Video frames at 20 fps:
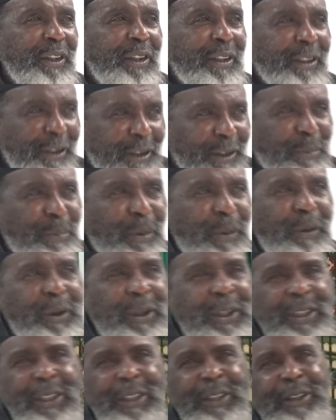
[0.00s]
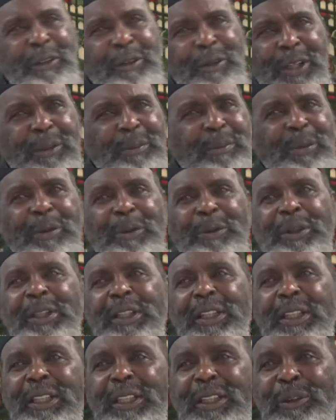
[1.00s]
The poet, great poet.
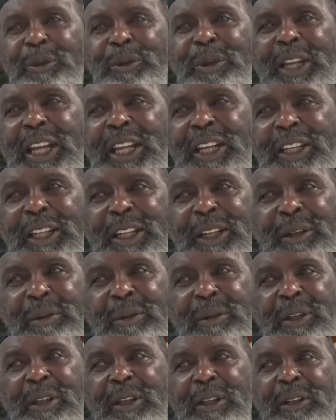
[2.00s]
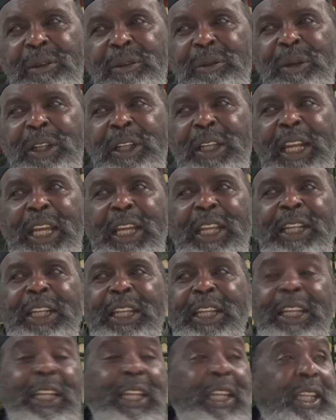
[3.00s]
We had dinner with her one night
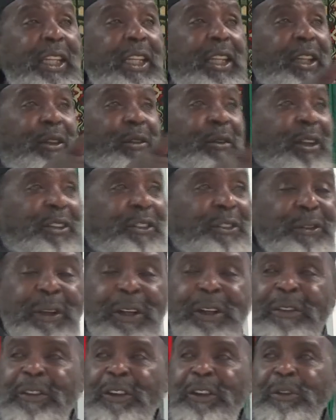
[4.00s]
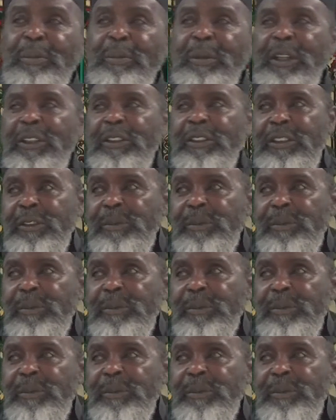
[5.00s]
at an Indian restaurant of all places.